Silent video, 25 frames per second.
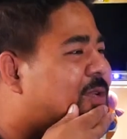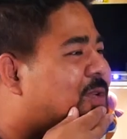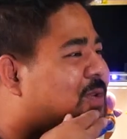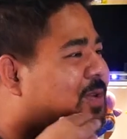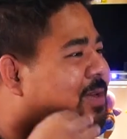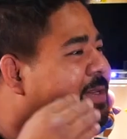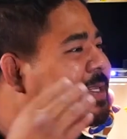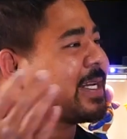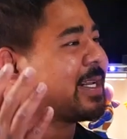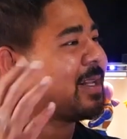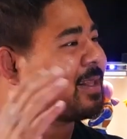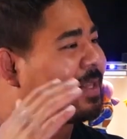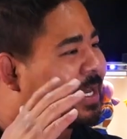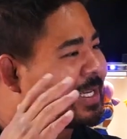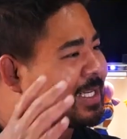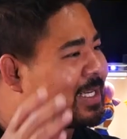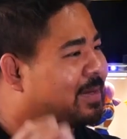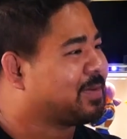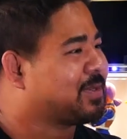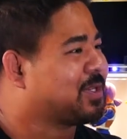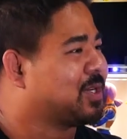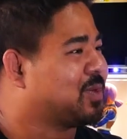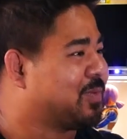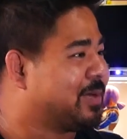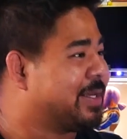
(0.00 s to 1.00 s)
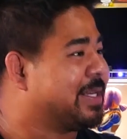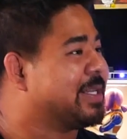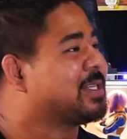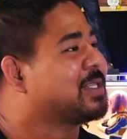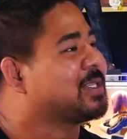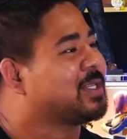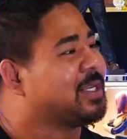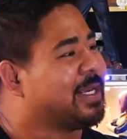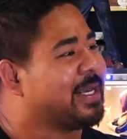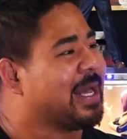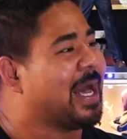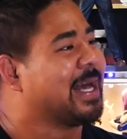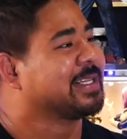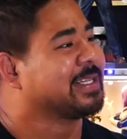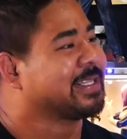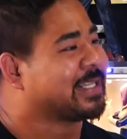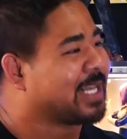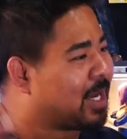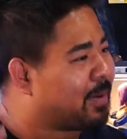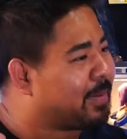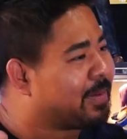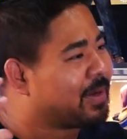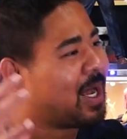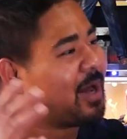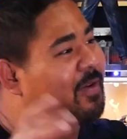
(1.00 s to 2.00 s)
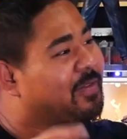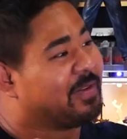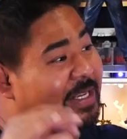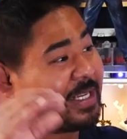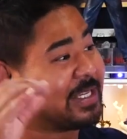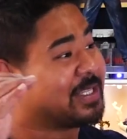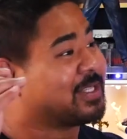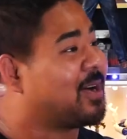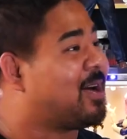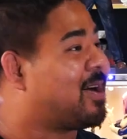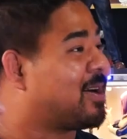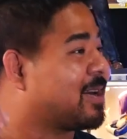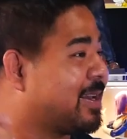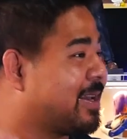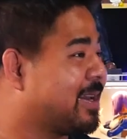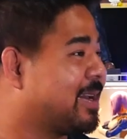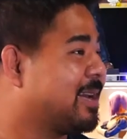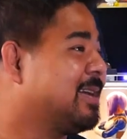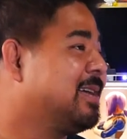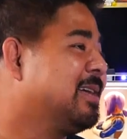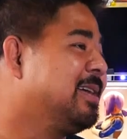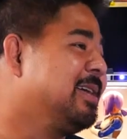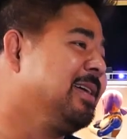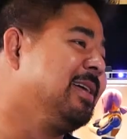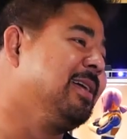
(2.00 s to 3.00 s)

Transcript: or the second to last episode when he has his helmet off and he's talking,